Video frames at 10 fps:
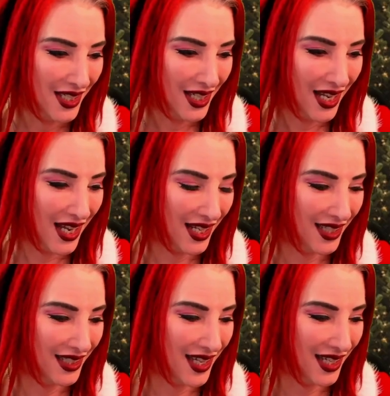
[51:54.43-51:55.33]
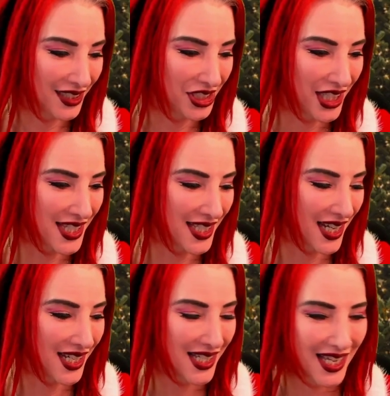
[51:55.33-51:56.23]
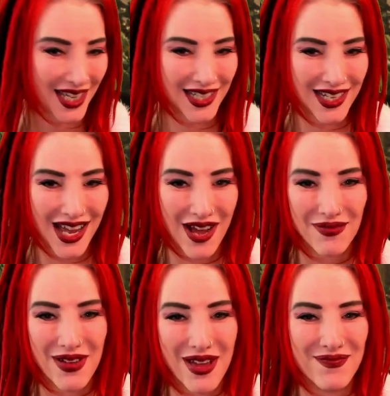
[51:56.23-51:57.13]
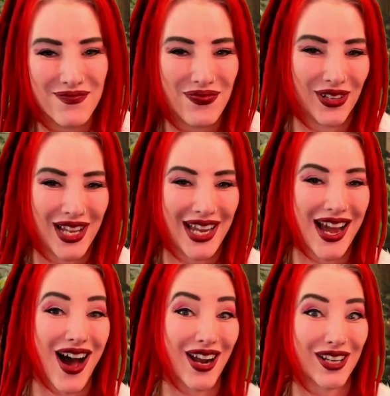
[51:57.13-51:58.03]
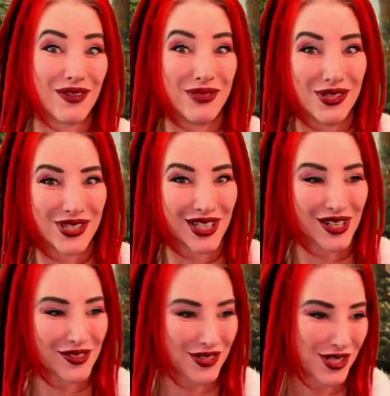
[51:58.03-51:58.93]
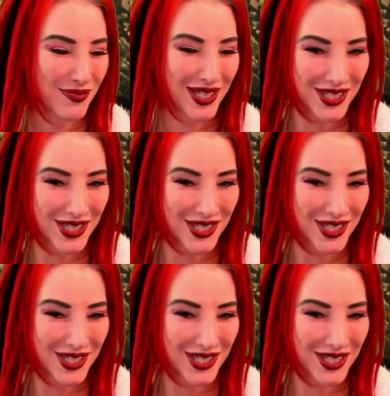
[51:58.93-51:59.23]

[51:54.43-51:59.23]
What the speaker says: Shitska and play Hanukkah music at Christmas,